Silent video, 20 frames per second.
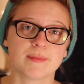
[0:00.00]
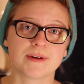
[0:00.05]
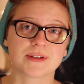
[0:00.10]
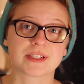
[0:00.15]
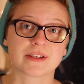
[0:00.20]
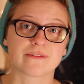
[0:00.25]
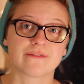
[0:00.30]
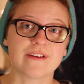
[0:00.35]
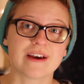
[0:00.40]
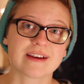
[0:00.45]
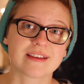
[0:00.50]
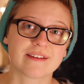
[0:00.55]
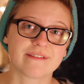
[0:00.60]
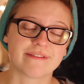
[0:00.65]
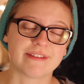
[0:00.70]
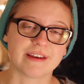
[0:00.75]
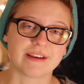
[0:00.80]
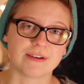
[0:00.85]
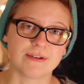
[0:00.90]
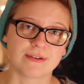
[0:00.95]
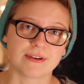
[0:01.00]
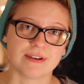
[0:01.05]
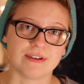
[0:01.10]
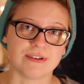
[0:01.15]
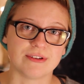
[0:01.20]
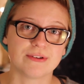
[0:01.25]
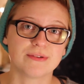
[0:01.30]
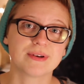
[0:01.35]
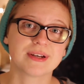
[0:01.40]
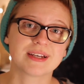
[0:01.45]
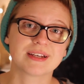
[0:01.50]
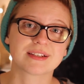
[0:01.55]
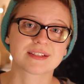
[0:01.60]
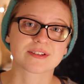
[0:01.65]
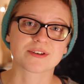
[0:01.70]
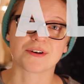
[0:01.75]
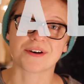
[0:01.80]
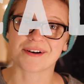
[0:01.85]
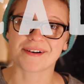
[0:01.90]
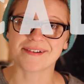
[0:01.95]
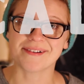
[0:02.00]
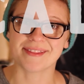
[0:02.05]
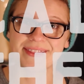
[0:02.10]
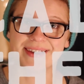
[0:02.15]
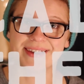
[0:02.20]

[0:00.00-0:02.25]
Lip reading: most effective thing you can do is call